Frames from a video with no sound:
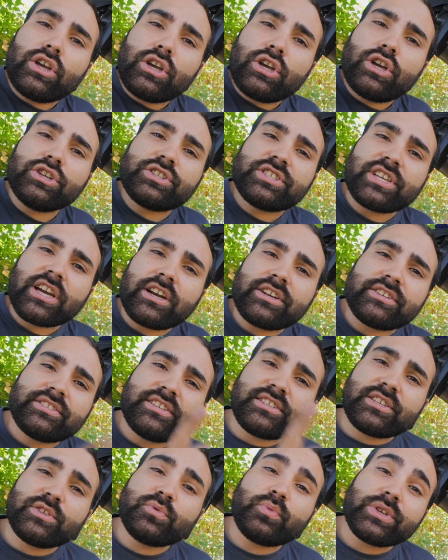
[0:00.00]
Good tires,
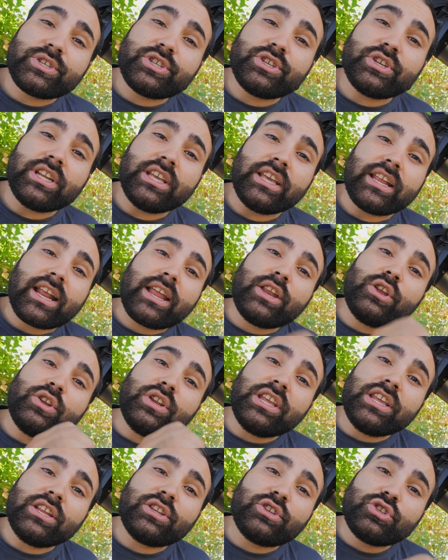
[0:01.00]
this is what you need, and you
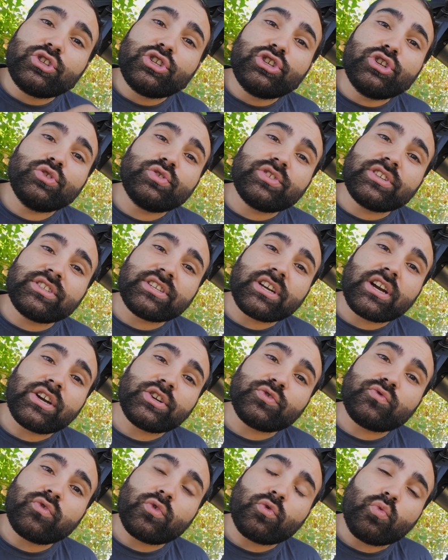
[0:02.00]
need to choose the
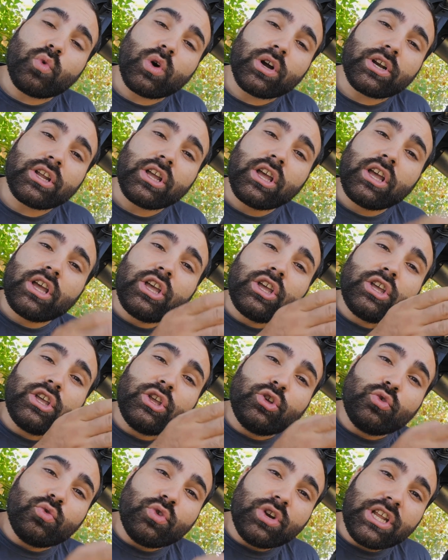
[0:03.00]
tires for what
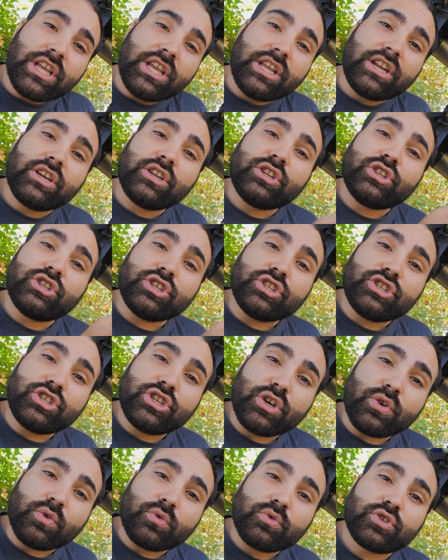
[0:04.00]
you need to
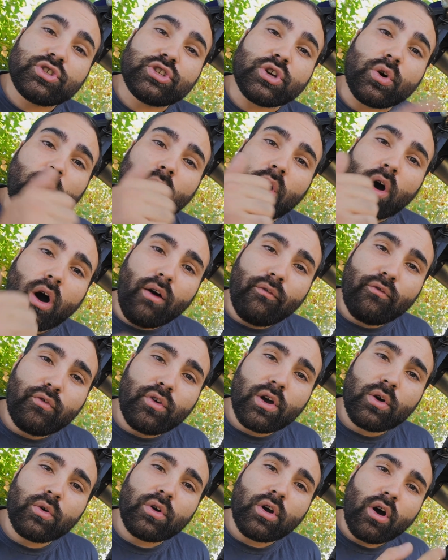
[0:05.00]
do. So
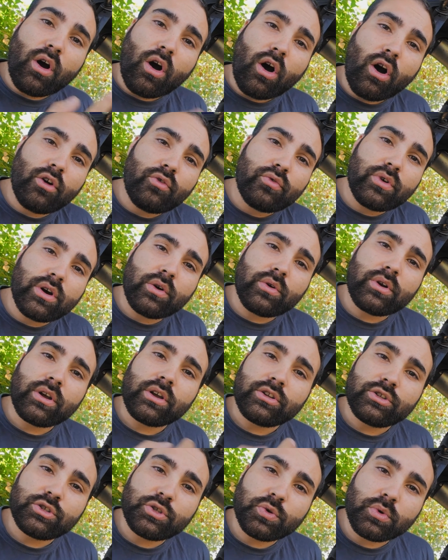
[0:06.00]
off-road, on-road,
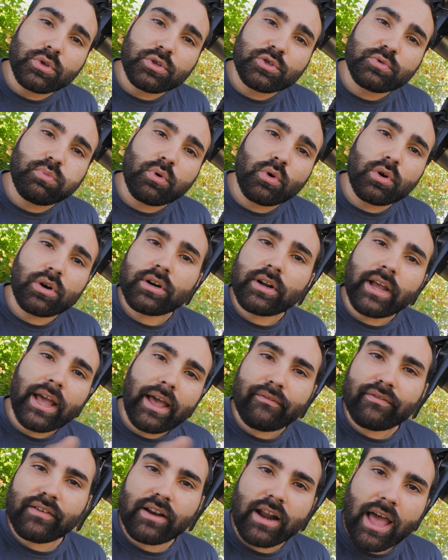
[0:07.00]
dual sport,
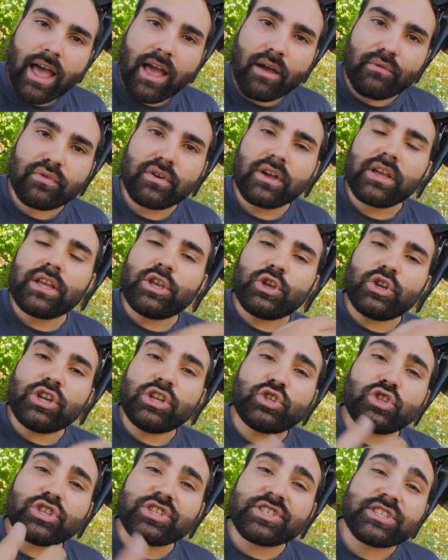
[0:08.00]
half and half, you
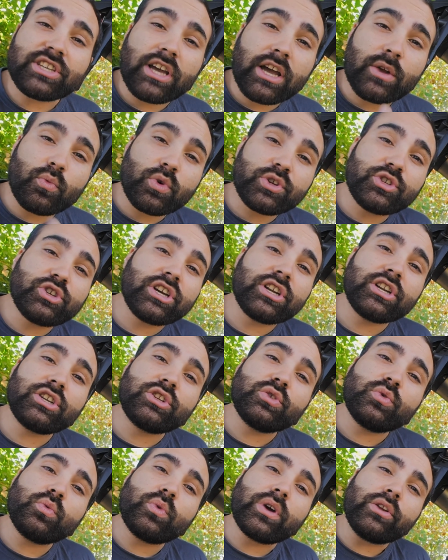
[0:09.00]
need to decide what you're gonna
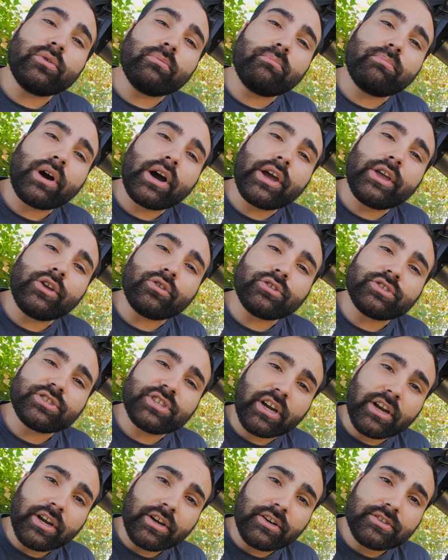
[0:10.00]
do when you buy your
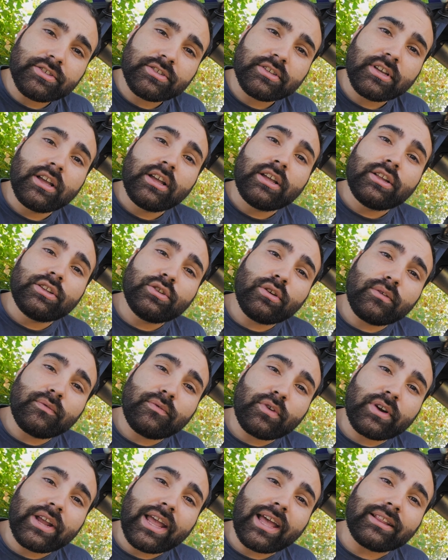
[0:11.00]
tires. Don't
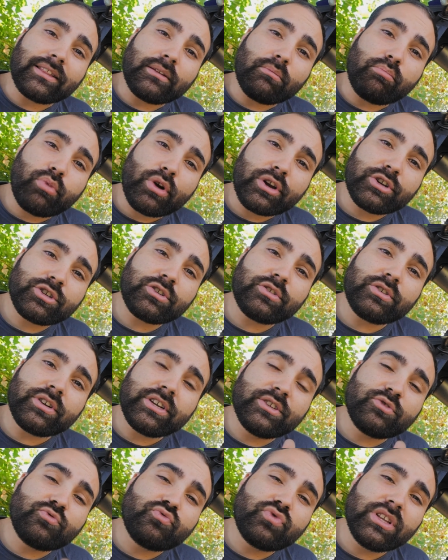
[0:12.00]
forget, the pressure
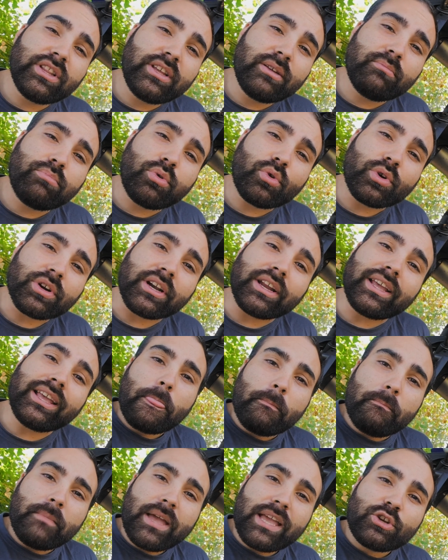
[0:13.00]
is really important.
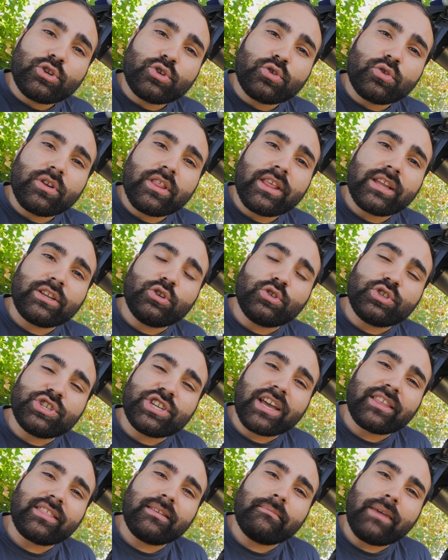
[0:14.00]
Make sure that you
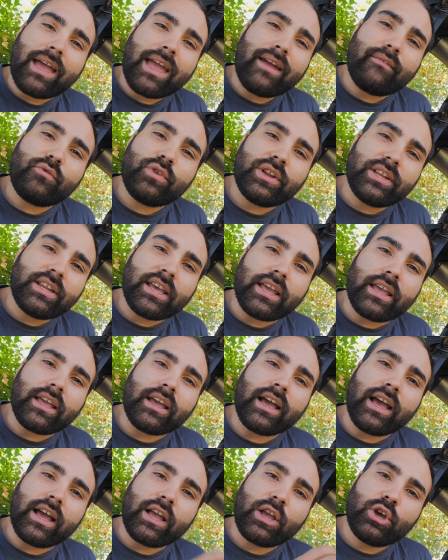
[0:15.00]
check them every day.
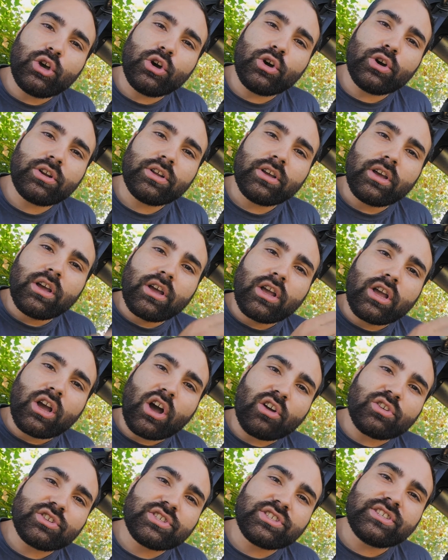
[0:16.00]
A good,
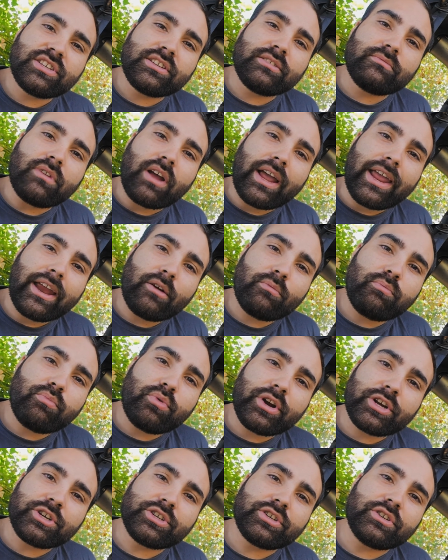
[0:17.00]
constant air
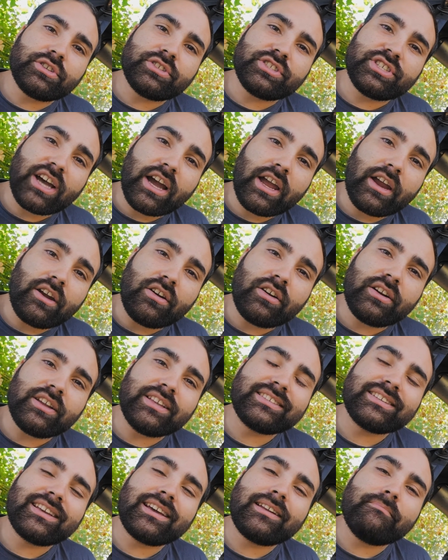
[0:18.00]
pressure tire
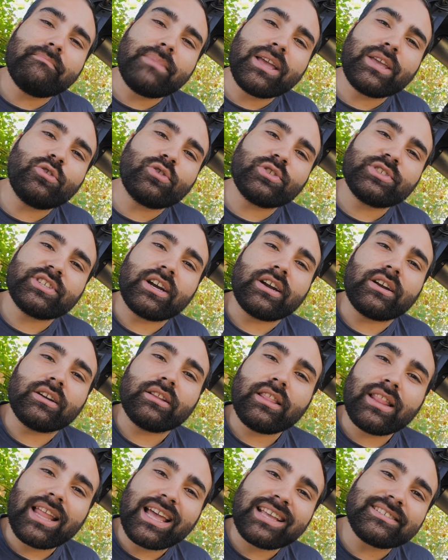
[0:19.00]
is gonna make your tire
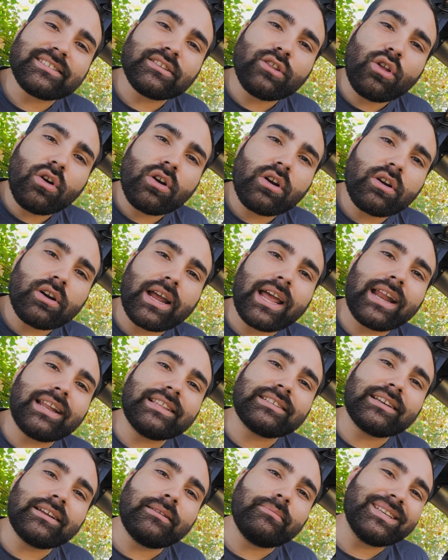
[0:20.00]
last longer, and
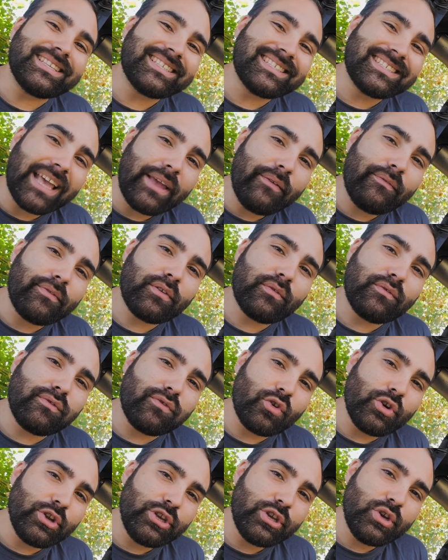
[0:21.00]
it's gonna be safer
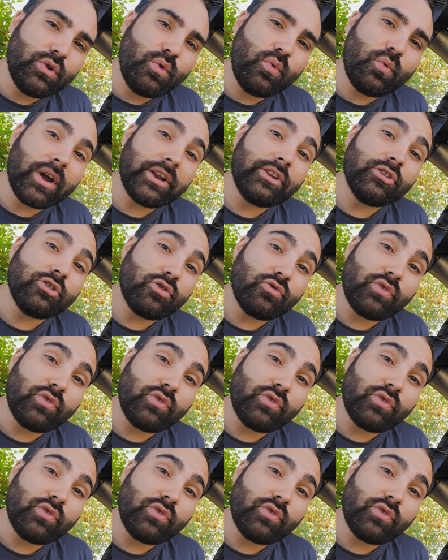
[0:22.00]
for you when you're